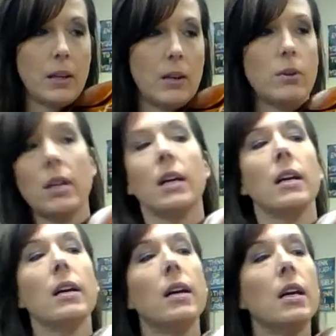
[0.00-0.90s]

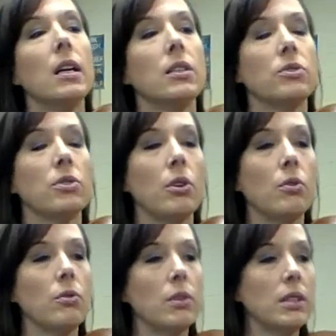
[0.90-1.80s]
Okay,
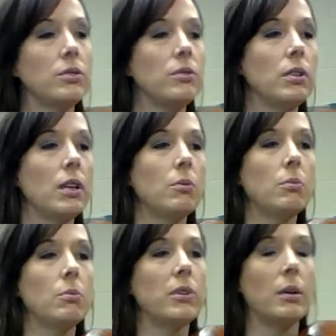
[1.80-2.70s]
so let's do that
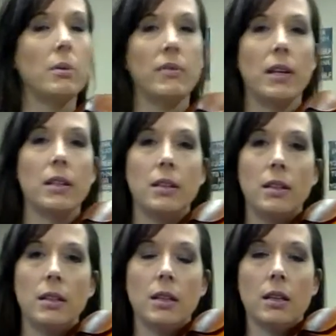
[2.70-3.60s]
one more time on
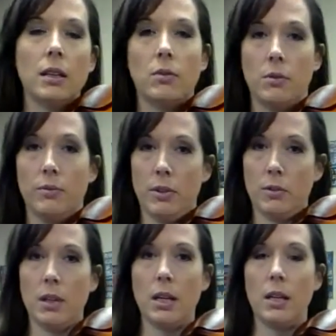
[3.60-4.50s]
violin or viola,